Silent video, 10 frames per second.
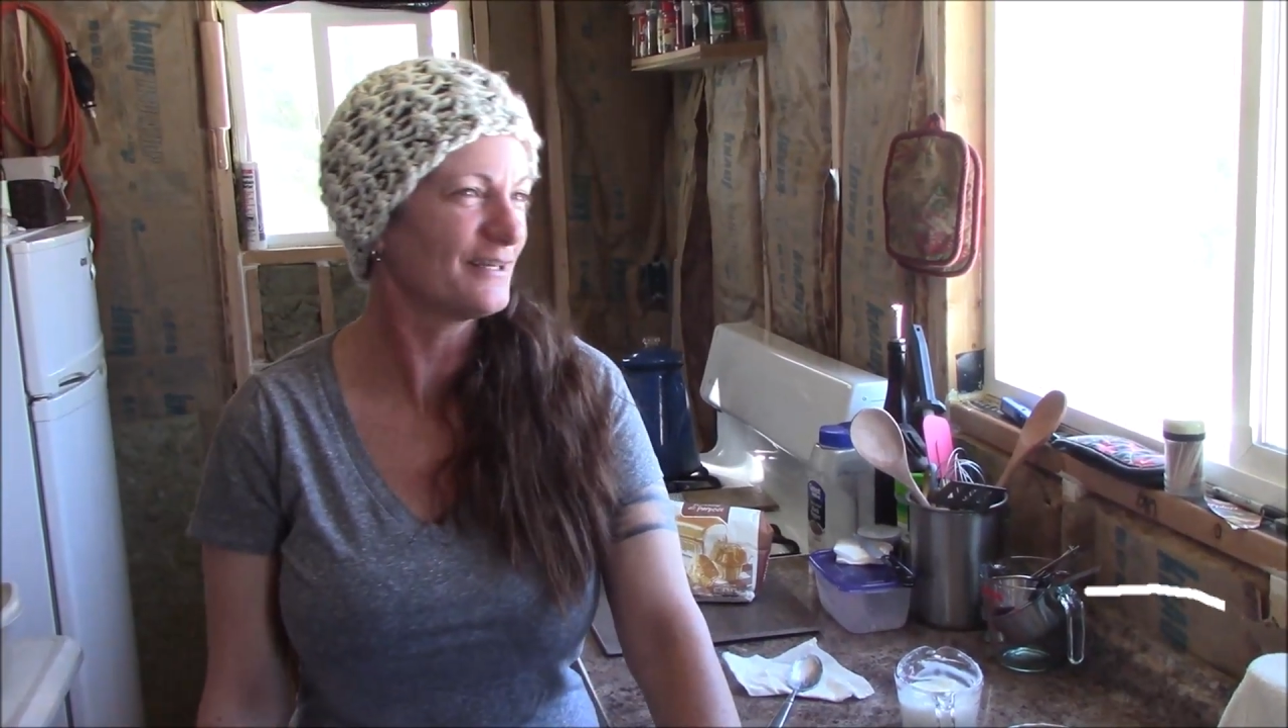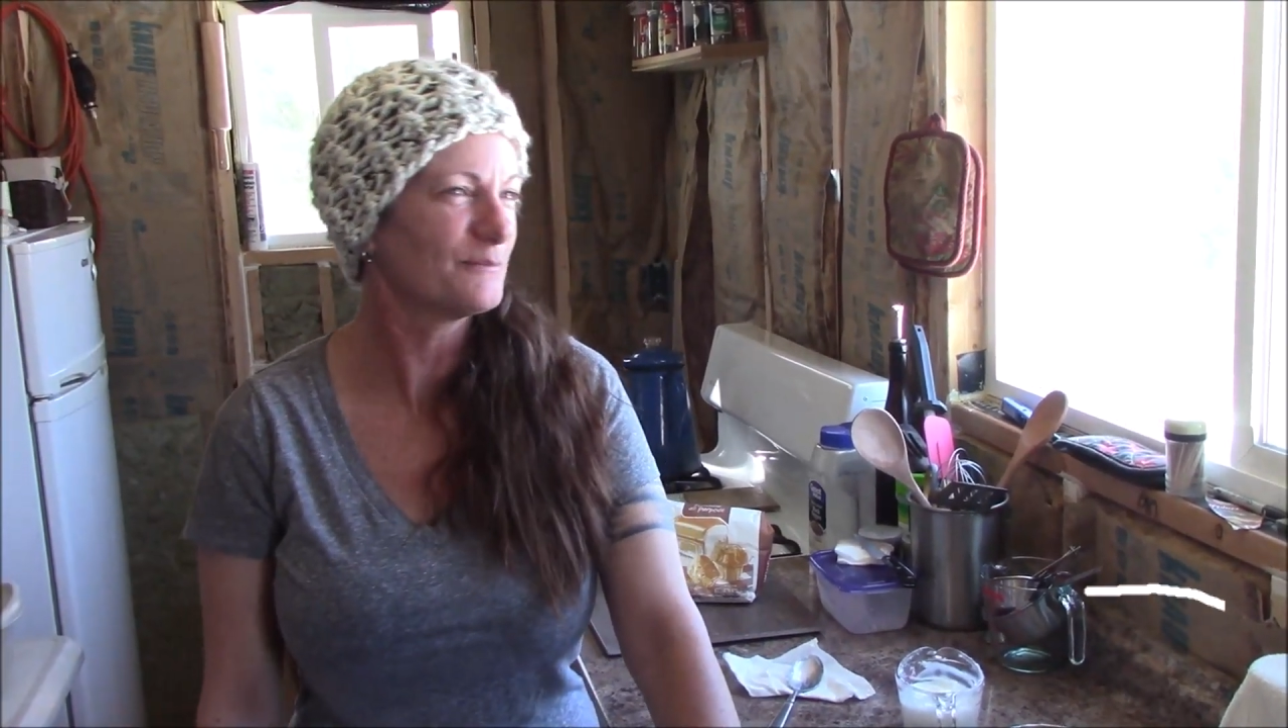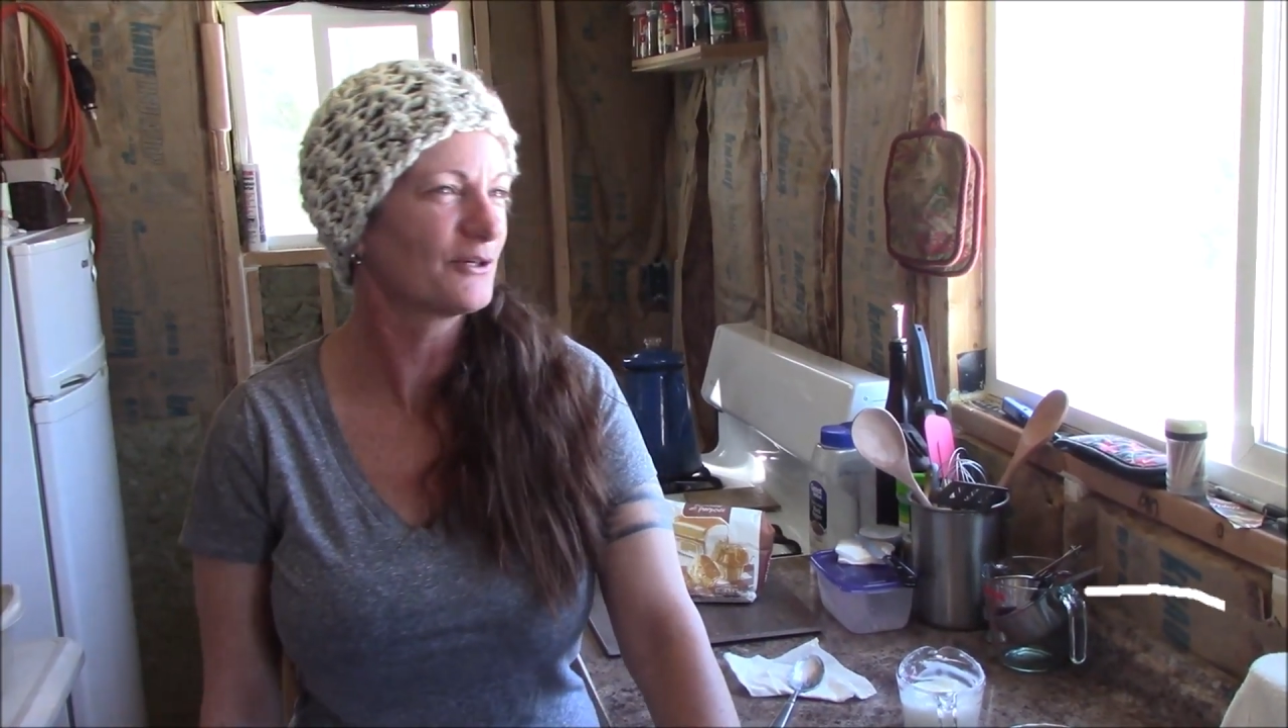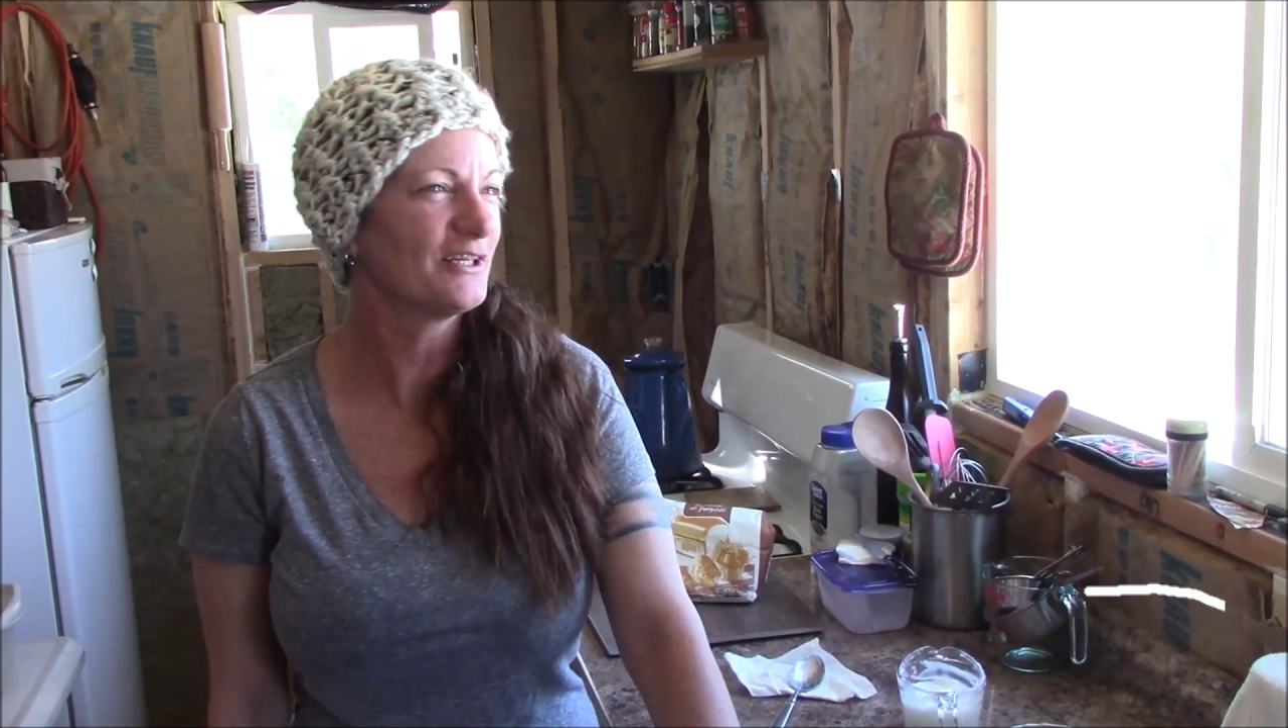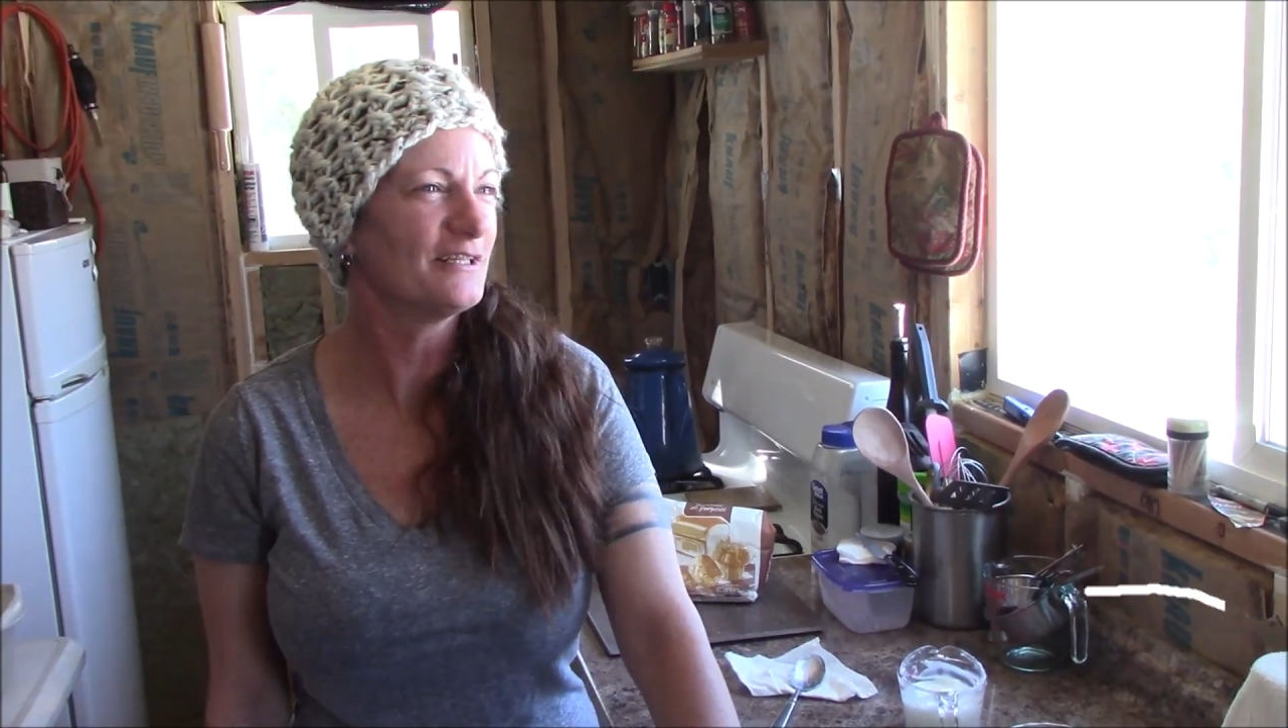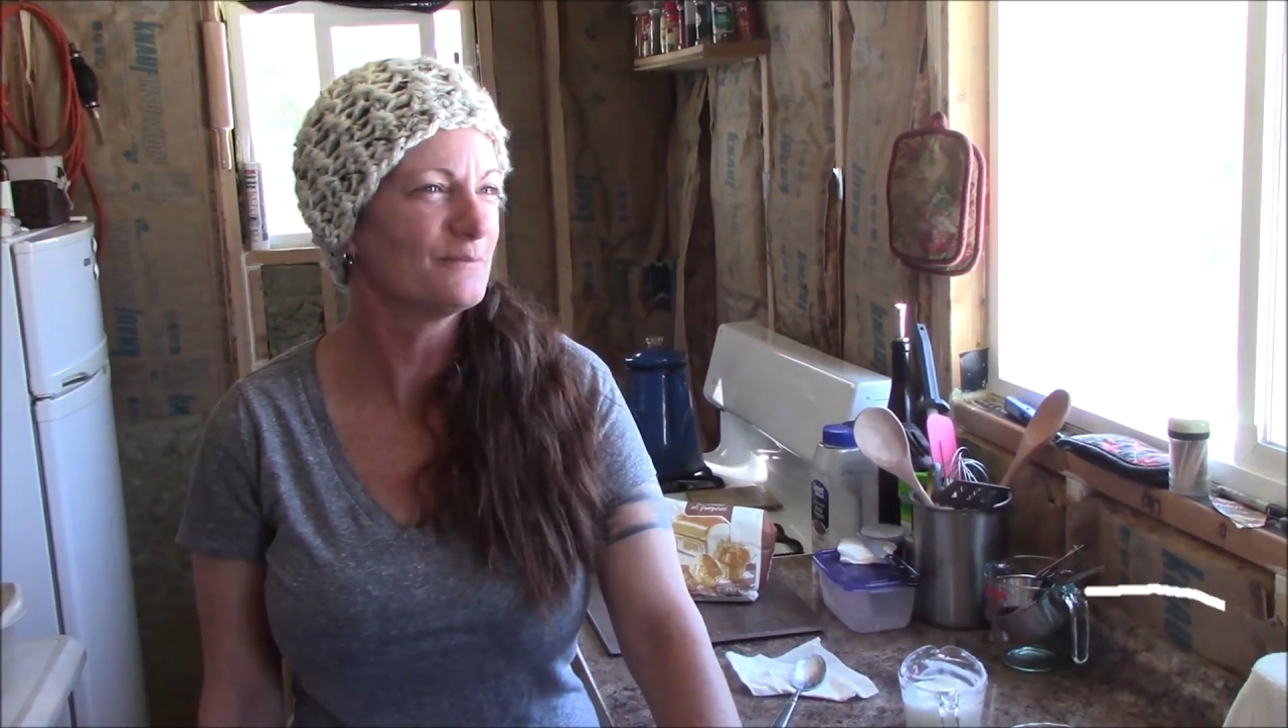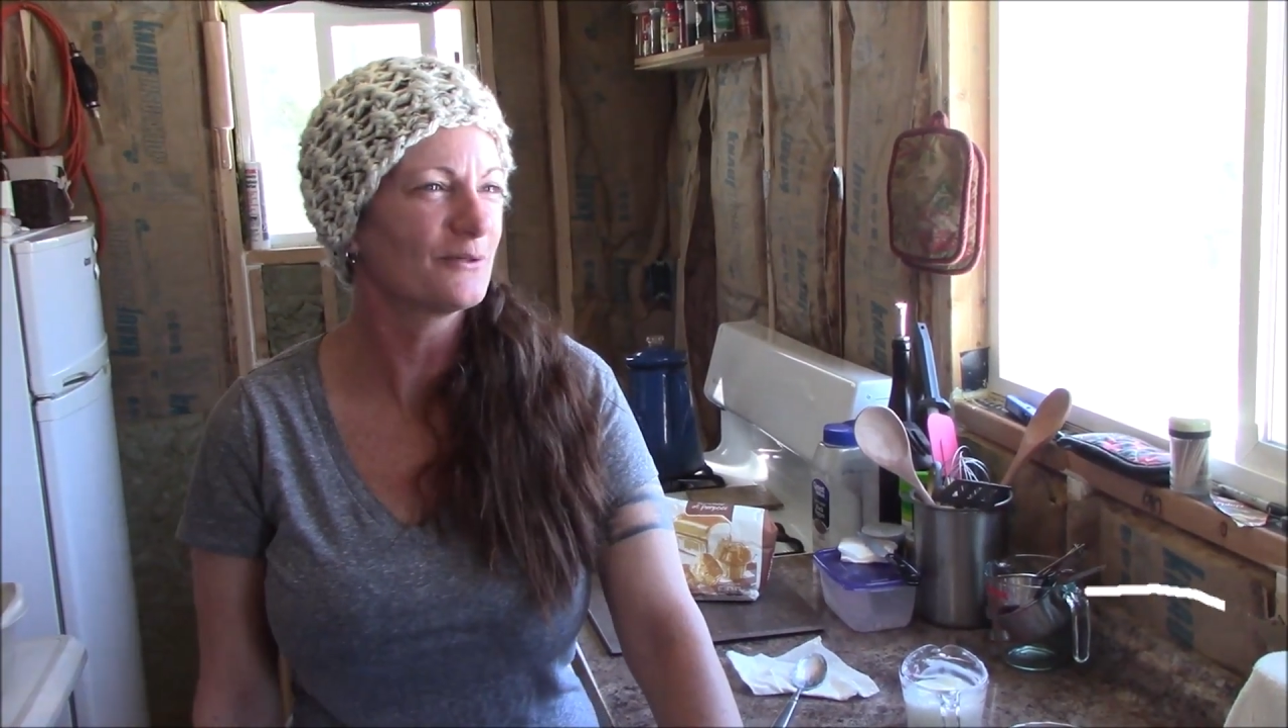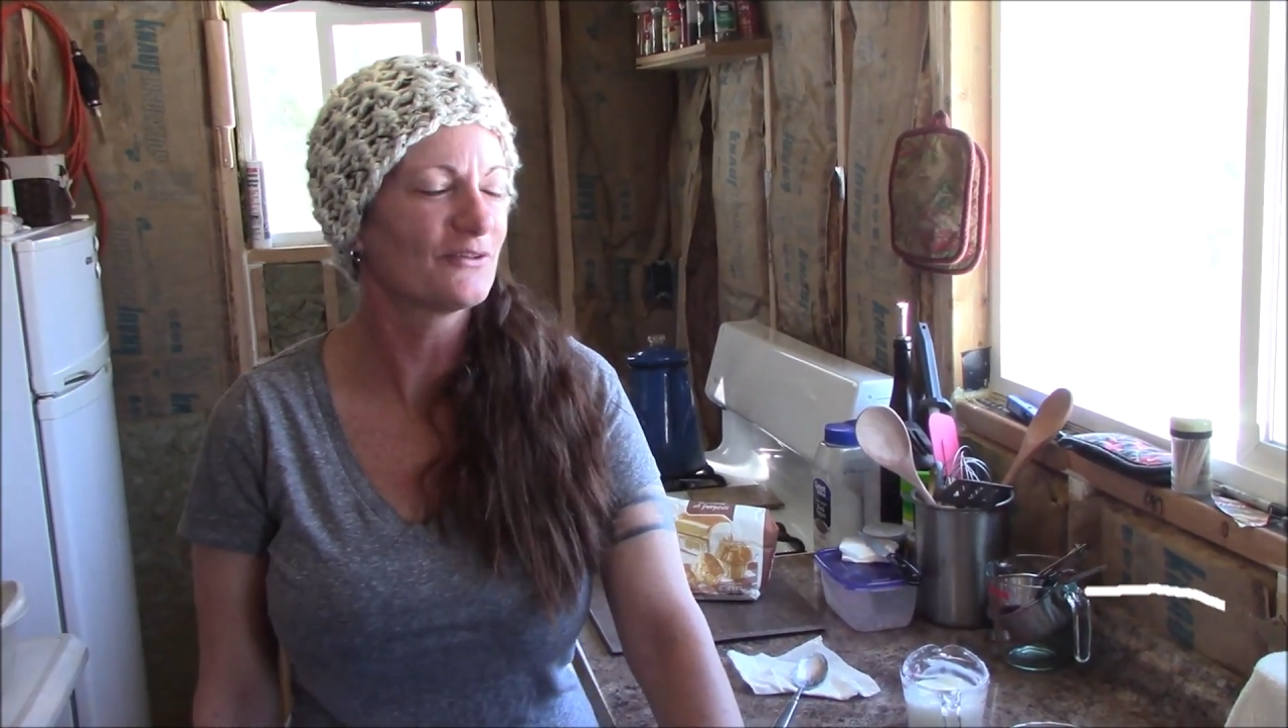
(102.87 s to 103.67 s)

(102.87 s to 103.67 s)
morning anymore.